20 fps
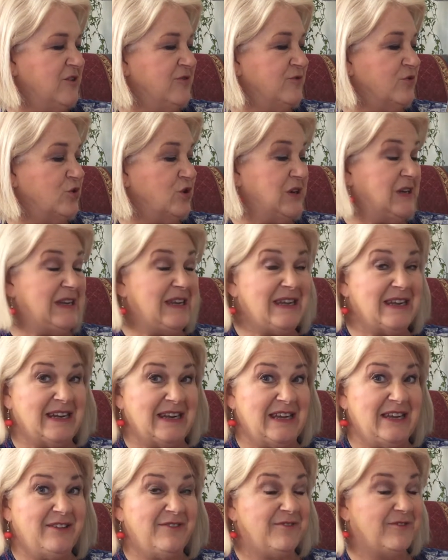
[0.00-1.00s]
for
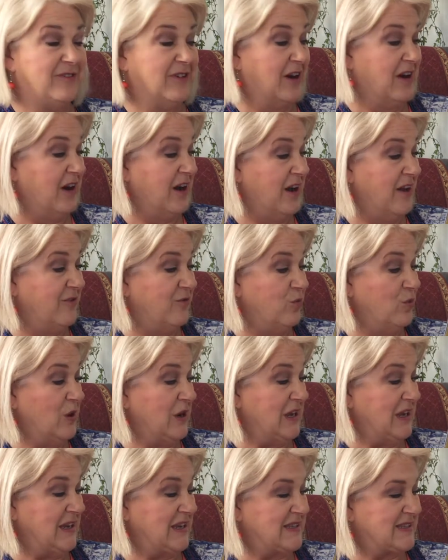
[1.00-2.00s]
nearly 5
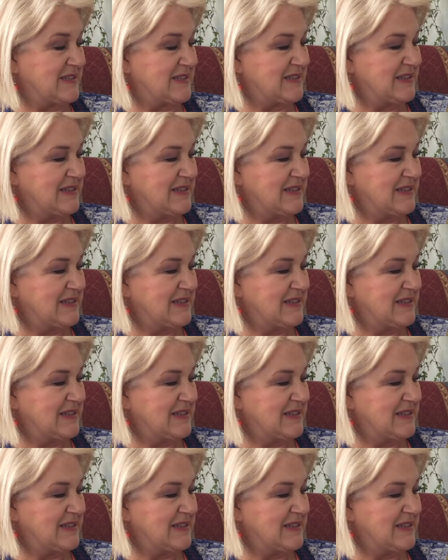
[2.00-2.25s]
weeks.